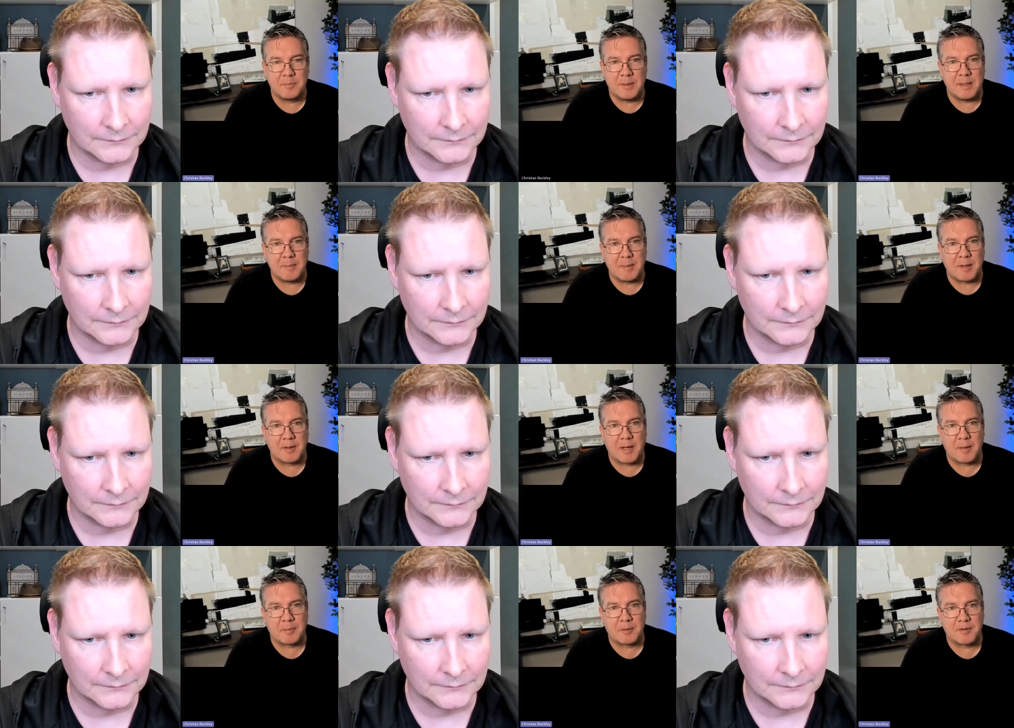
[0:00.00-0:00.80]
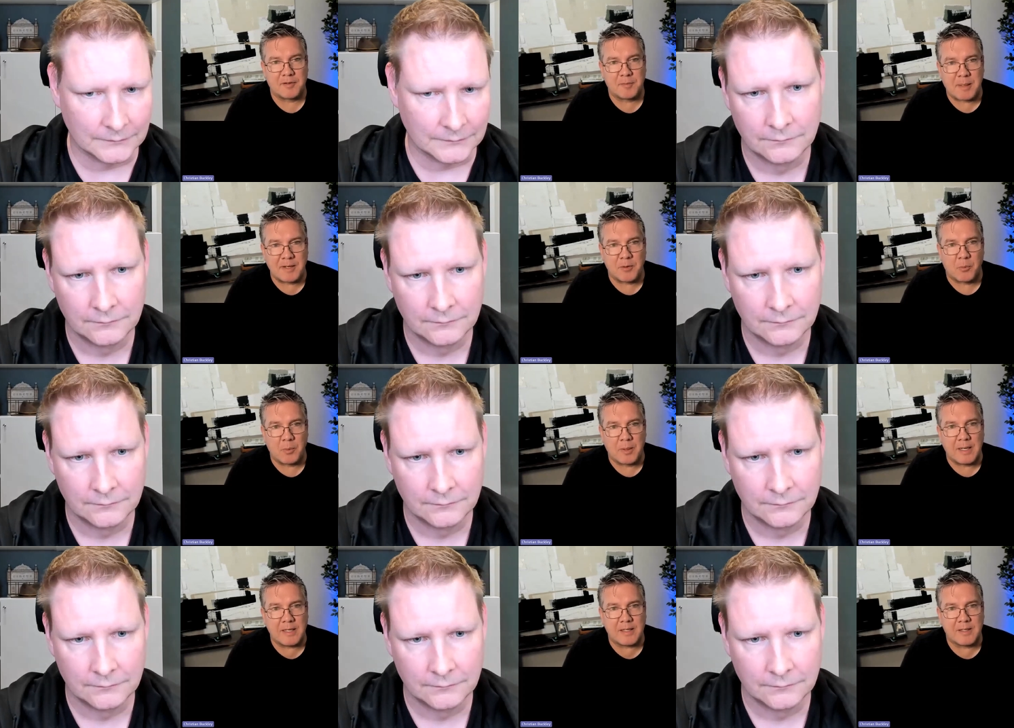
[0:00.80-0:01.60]
Speaker 1: being able to spend
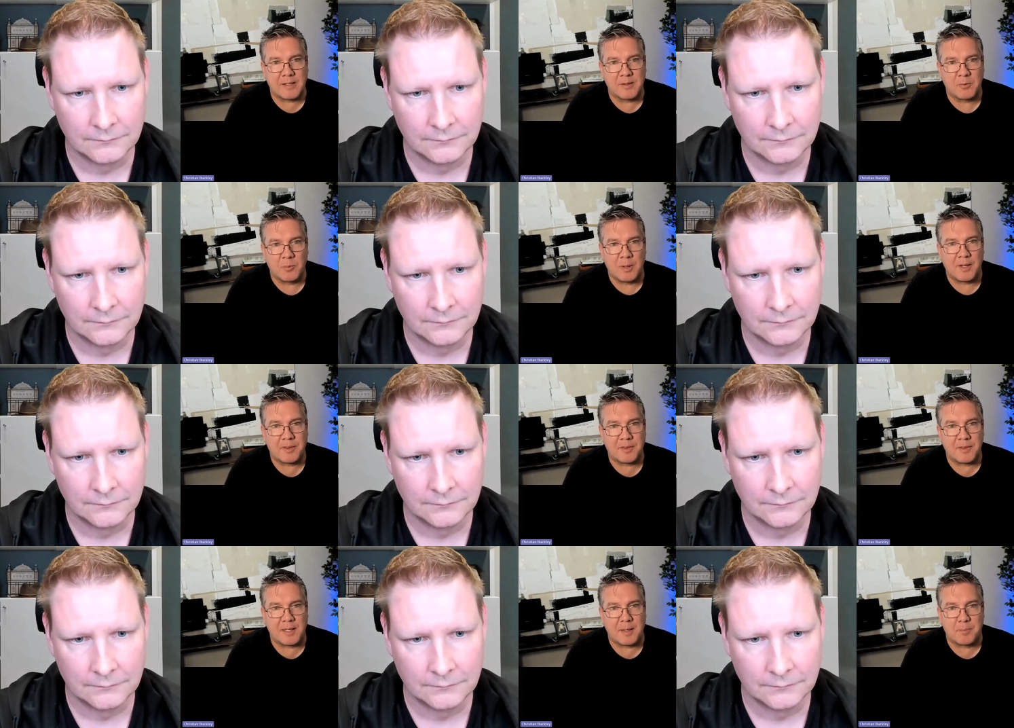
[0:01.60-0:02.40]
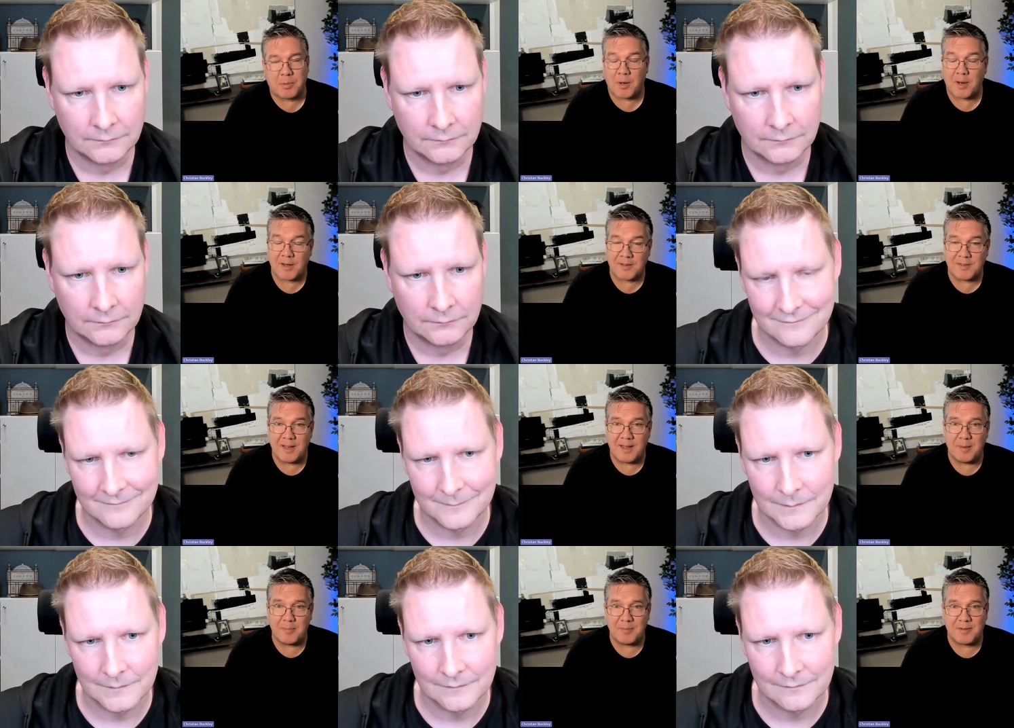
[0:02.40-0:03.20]
a week with the product
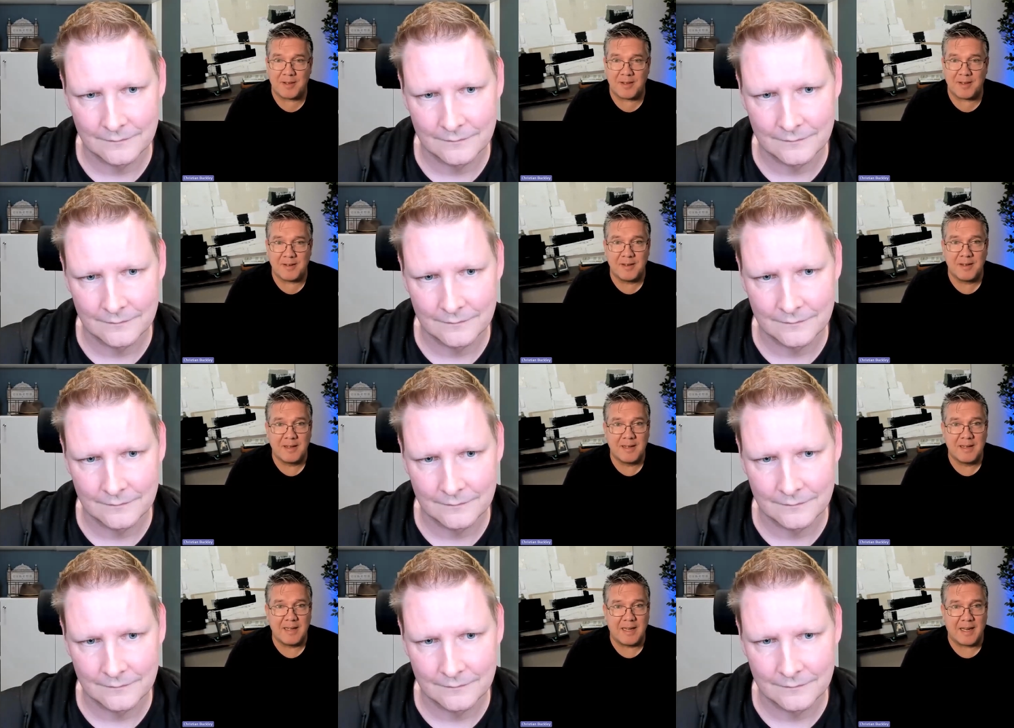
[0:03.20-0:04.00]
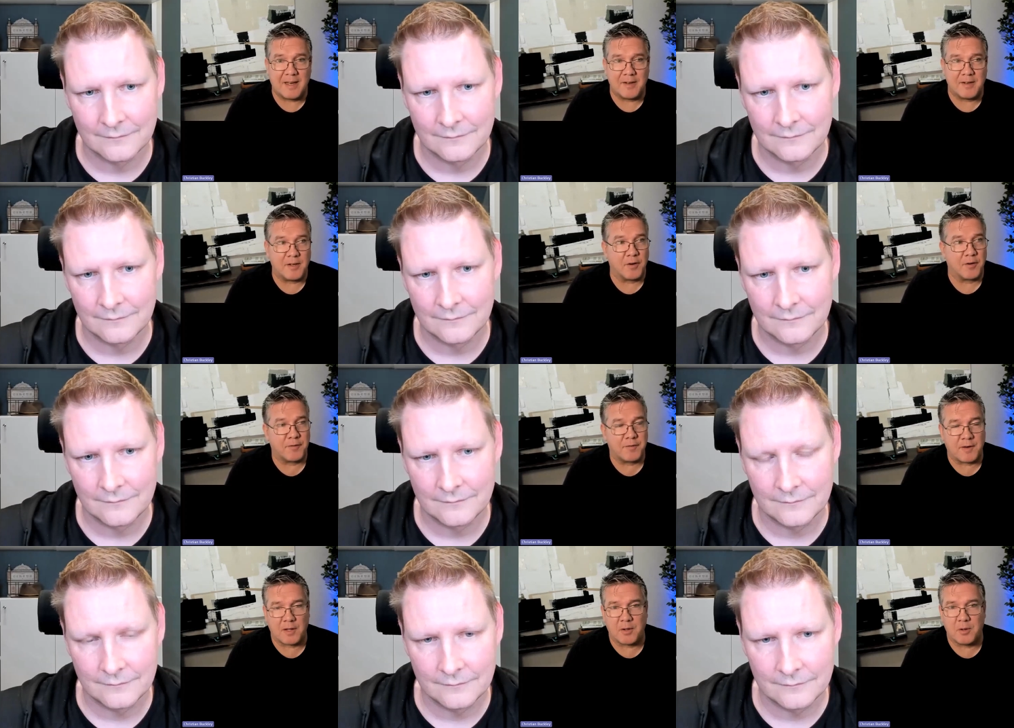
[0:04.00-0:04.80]
teams and and
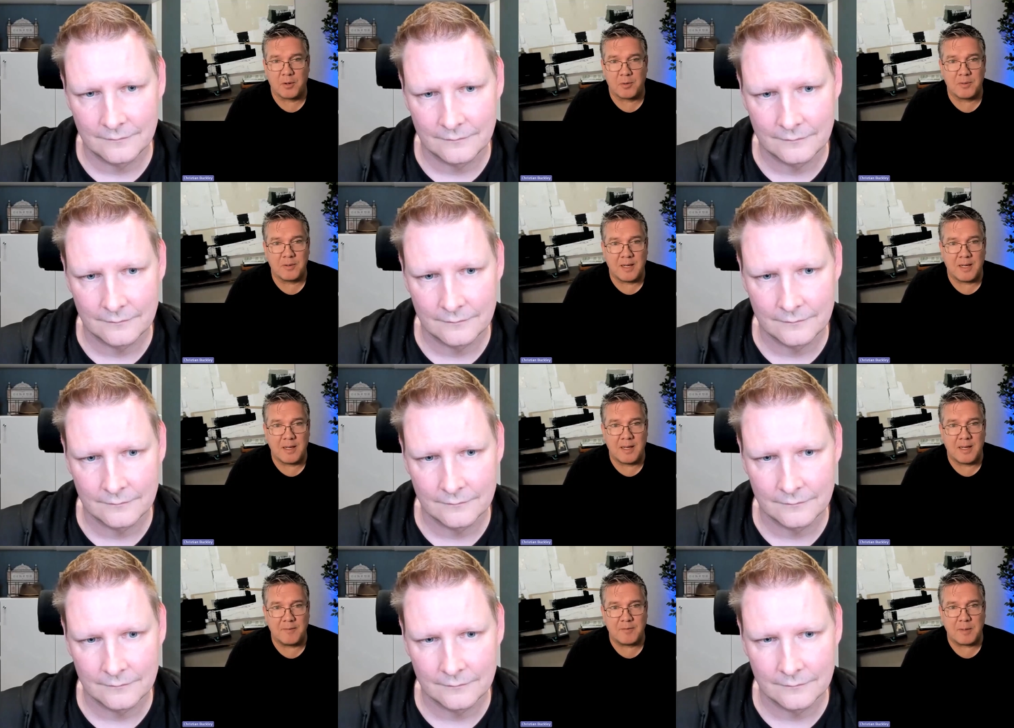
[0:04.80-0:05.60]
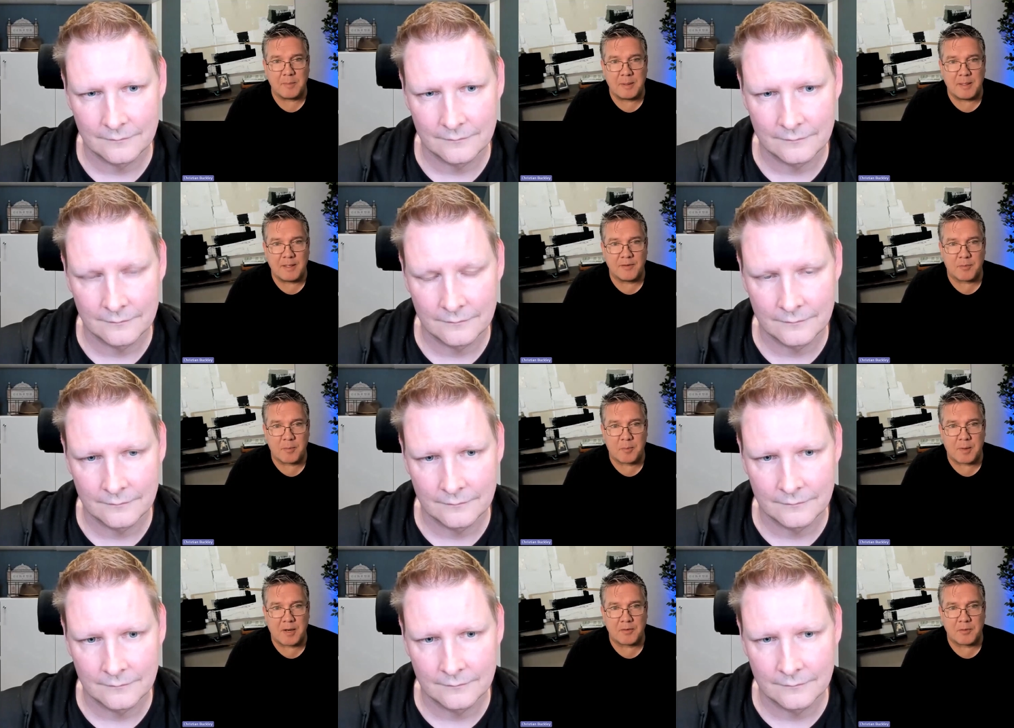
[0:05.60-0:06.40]
your fellow M V Ps
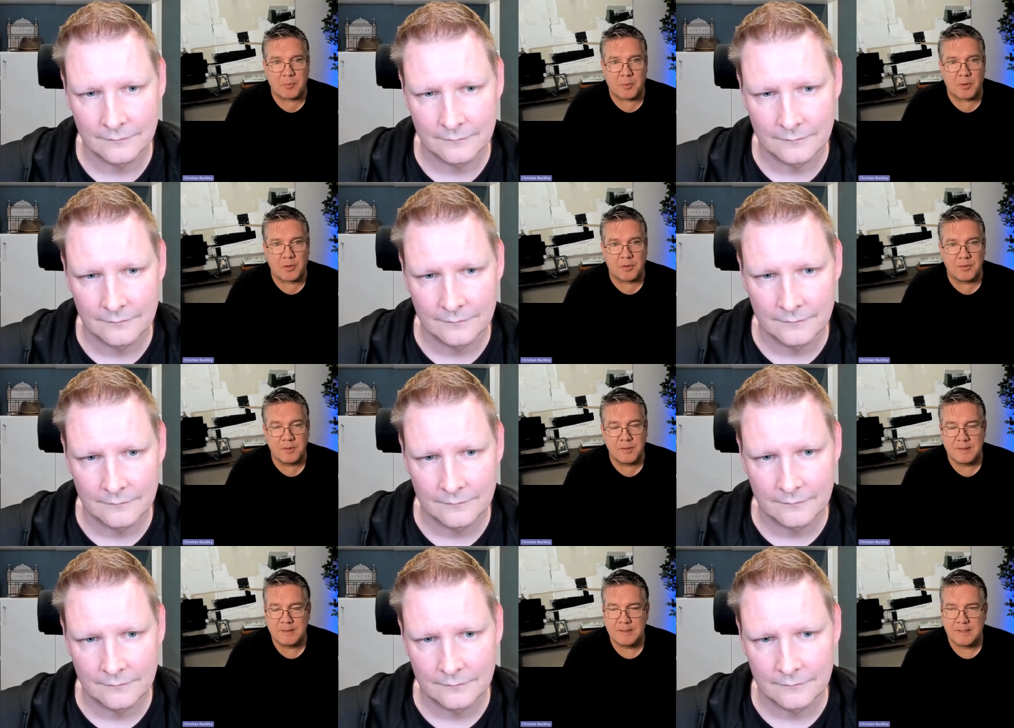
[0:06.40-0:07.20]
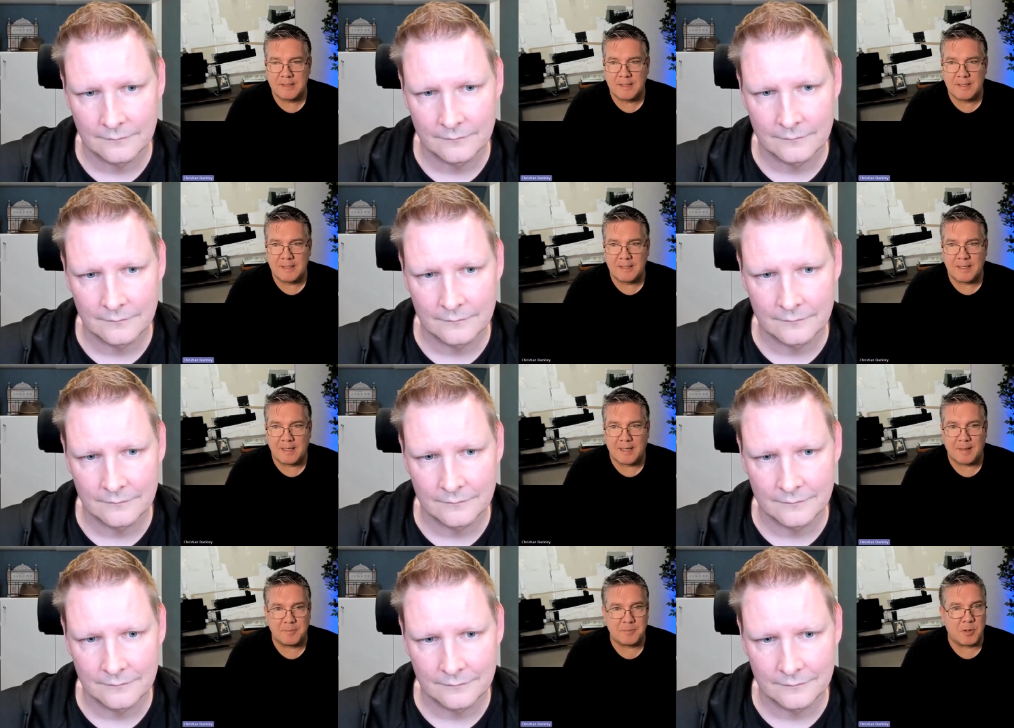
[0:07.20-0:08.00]
from around the world.
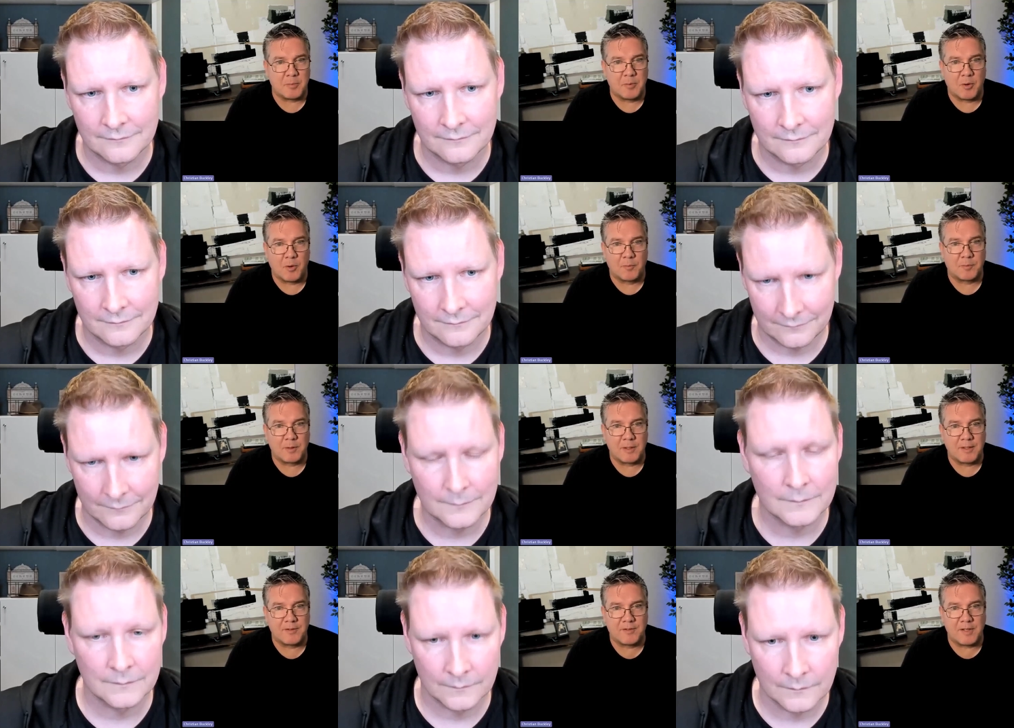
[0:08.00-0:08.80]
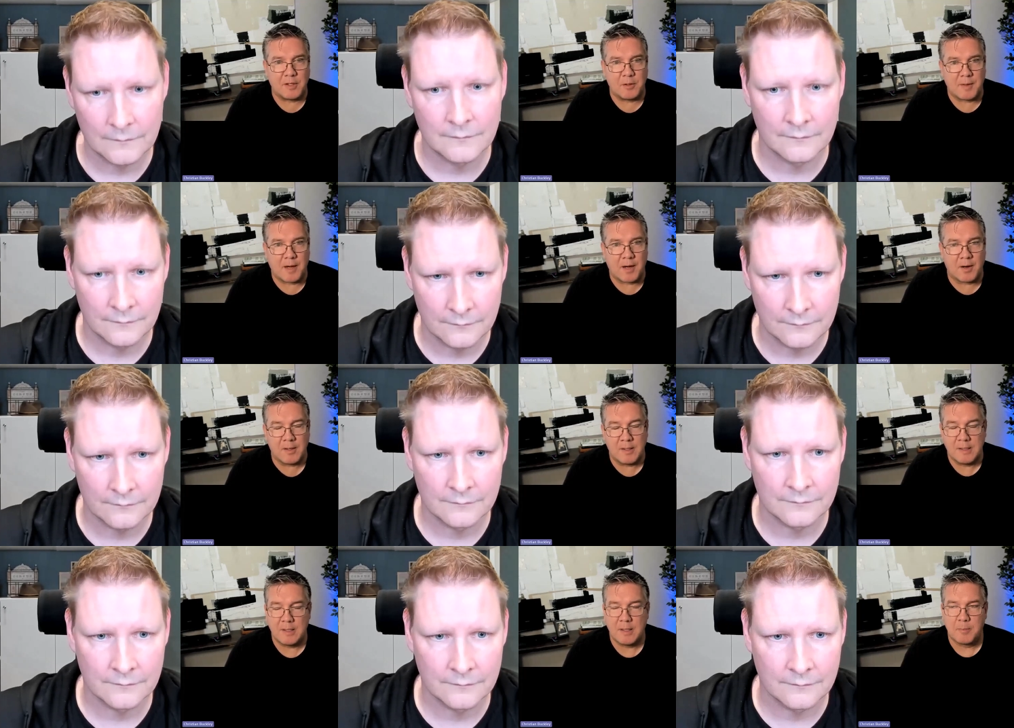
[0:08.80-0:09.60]
Um, so hopefully see you
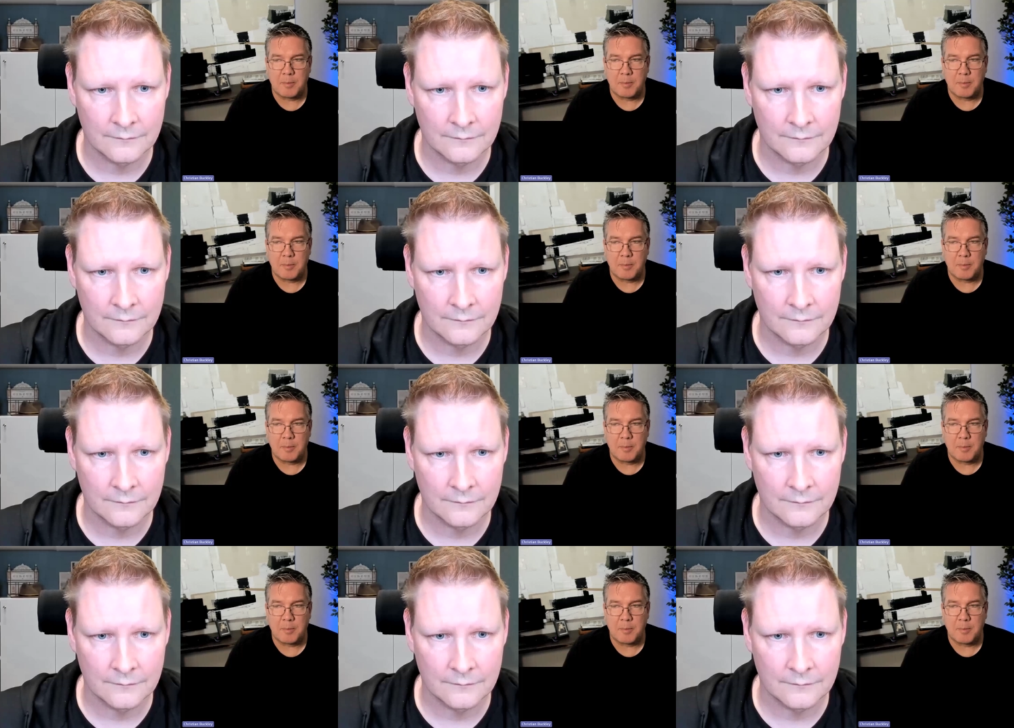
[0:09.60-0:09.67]
there.